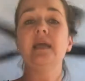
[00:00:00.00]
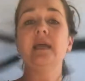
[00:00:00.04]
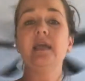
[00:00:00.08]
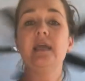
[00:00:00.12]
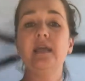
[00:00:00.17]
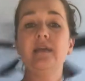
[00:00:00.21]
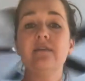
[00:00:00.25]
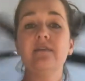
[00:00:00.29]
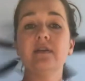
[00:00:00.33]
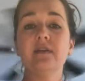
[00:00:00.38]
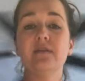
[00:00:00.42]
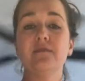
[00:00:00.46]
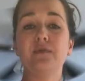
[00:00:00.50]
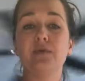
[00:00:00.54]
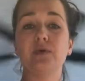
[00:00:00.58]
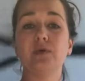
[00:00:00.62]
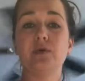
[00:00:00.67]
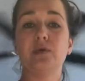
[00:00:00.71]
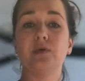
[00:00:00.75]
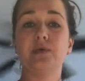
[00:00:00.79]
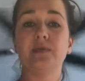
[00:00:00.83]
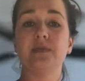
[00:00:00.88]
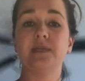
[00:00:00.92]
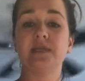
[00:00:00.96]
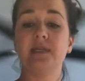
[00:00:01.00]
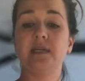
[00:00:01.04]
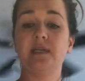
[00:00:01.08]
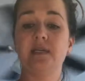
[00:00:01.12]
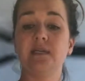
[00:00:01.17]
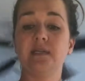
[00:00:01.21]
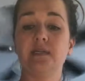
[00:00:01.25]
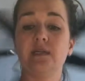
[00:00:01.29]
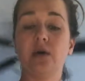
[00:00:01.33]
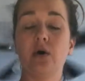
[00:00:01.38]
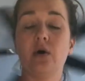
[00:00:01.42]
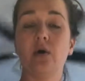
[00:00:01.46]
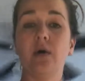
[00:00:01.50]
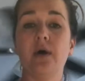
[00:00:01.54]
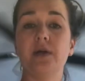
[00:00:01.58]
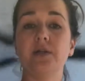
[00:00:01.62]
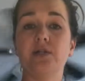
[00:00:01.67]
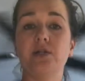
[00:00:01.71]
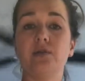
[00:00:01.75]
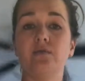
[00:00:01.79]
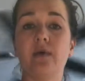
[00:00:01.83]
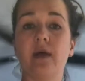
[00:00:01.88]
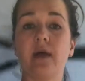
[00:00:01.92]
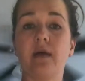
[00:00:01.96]
Even if you use these though, I
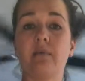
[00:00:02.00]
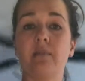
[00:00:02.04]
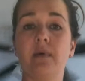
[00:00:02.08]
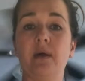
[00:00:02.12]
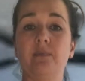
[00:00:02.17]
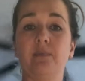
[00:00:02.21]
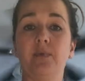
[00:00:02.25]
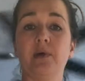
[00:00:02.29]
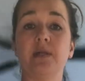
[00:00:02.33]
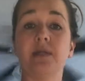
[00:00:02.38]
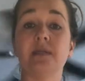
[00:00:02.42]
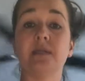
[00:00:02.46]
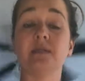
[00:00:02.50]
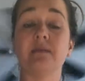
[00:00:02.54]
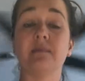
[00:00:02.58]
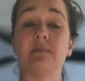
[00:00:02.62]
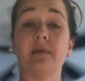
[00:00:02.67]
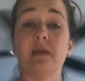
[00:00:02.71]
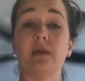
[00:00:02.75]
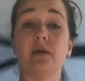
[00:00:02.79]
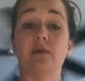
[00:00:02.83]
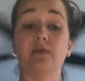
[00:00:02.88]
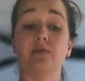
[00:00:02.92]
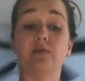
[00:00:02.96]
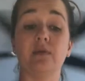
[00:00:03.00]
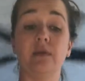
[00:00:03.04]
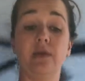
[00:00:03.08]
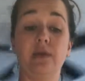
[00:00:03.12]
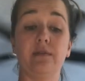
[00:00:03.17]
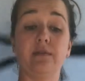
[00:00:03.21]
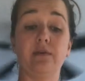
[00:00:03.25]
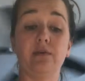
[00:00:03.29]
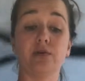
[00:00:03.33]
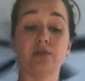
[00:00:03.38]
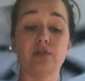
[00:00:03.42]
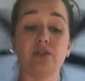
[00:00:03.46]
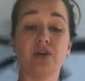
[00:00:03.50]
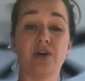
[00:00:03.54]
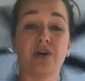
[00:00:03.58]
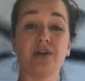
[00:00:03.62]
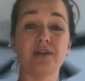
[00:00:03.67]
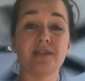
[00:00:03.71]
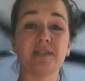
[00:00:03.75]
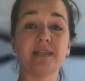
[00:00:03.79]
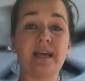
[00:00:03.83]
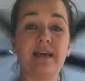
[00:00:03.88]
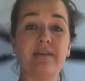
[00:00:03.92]
do recommend putting something underneath your jars.